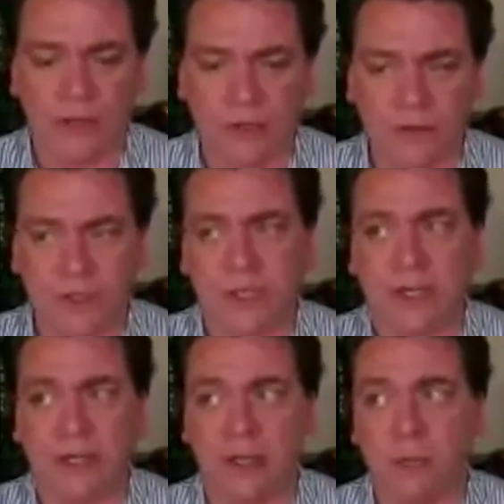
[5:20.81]

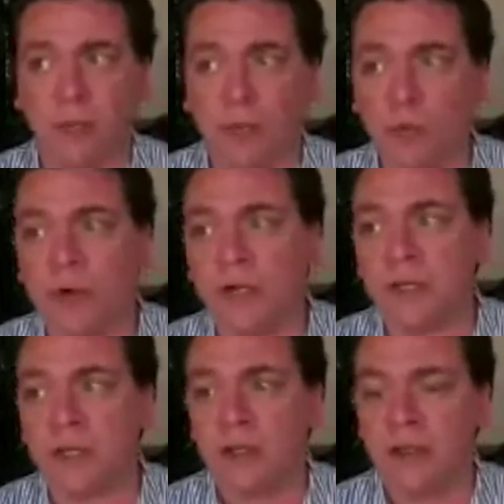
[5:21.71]
interesting and
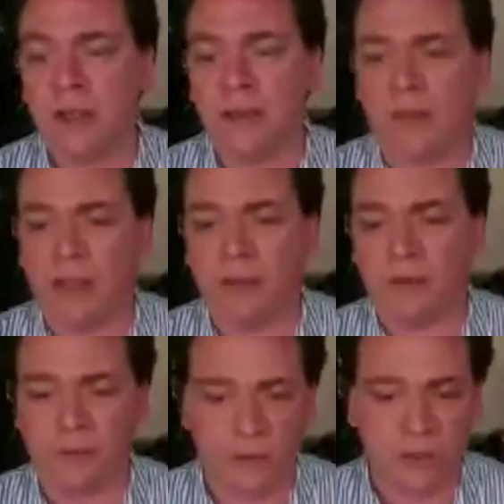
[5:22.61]
important than
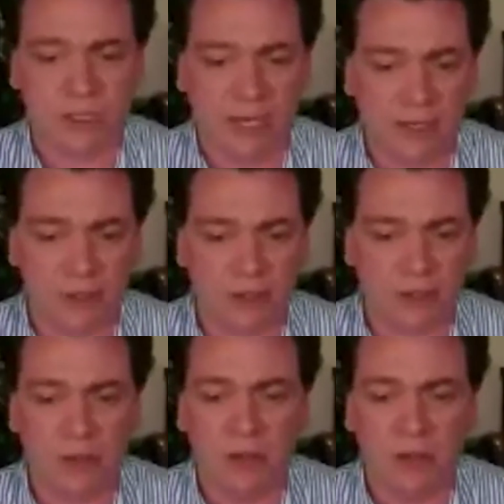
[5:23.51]
the first section.